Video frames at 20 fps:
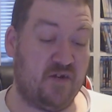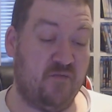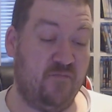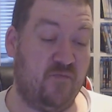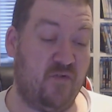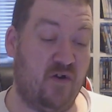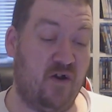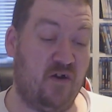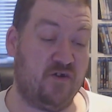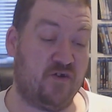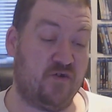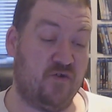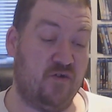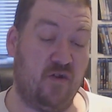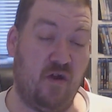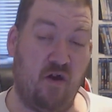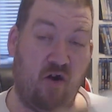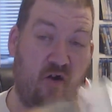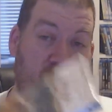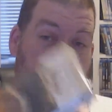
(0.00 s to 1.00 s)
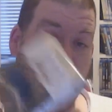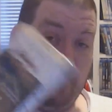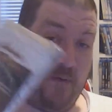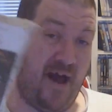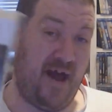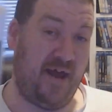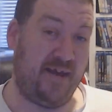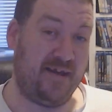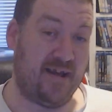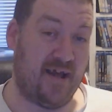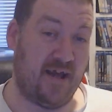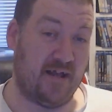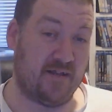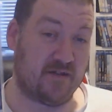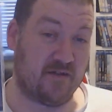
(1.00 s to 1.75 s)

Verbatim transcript: version of Badlands.